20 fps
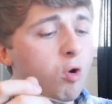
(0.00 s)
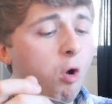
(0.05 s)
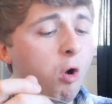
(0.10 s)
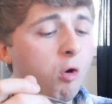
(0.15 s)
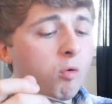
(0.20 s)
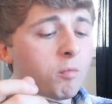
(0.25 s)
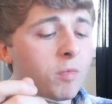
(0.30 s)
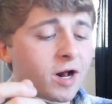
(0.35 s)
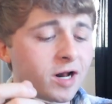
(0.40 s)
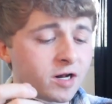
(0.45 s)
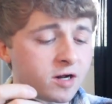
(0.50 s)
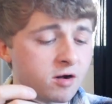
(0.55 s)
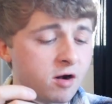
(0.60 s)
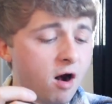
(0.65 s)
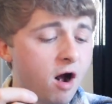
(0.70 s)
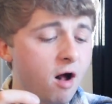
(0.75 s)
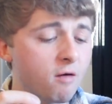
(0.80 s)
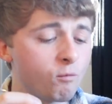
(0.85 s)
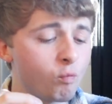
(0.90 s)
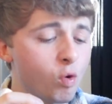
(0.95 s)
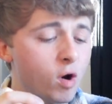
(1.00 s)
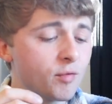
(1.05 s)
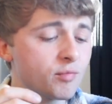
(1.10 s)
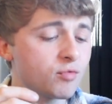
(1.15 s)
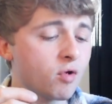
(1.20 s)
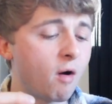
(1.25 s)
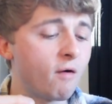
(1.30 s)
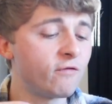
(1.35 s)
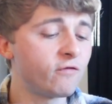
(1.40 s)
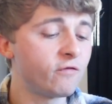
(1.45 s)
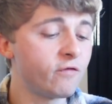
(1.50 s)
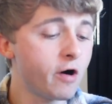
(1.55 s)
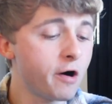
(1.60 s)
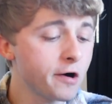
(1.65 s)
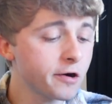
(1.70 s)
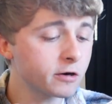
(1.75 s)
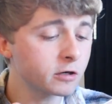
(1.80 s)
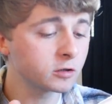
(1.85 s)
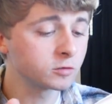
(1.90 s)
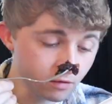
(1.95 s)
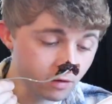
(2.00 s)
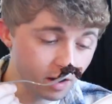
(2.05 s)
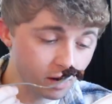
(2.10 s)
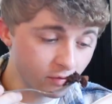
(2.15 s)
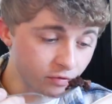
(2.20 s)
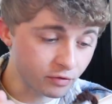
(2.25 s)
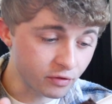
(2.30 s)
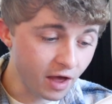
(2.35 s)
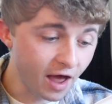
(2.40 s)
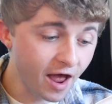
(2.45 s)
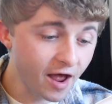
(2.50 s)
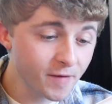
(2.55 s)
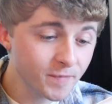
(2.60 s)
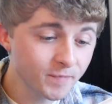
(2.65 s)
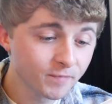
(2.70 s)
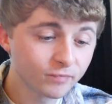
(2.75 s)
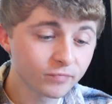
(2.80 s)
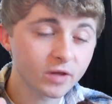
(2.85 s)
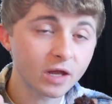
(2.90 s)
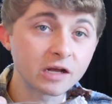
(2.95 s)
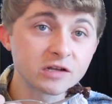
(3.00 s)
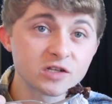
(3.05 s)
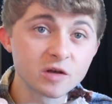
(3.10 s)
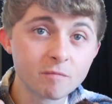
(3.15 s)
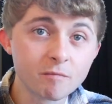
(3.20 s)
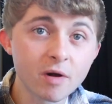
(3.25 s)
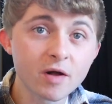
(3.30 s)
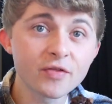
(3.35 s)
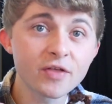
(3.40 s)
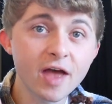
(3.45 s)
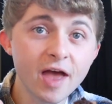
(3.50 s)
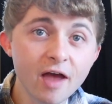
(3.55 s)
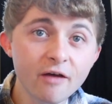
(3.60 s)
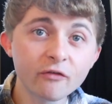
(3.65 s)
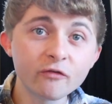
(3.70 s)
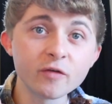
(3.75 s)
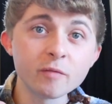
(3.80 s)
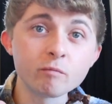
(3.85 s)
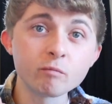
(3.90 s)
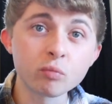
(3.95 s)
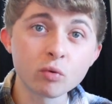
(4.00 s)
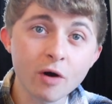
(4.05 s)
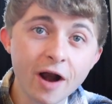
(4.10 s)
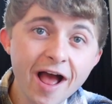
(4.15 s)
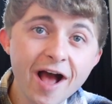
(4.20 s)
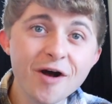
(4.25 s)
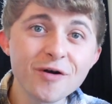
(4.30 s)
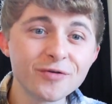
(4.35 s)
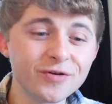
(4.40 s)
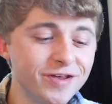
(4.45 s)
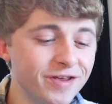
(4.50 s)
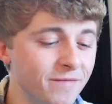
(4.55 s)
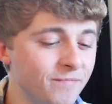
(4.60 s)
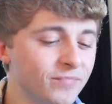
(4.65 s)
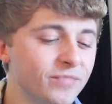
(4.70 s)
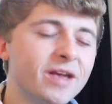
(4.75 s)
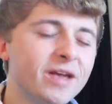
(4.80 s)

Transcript: Oh my God, what the f***? Now that is a mother effing brownie.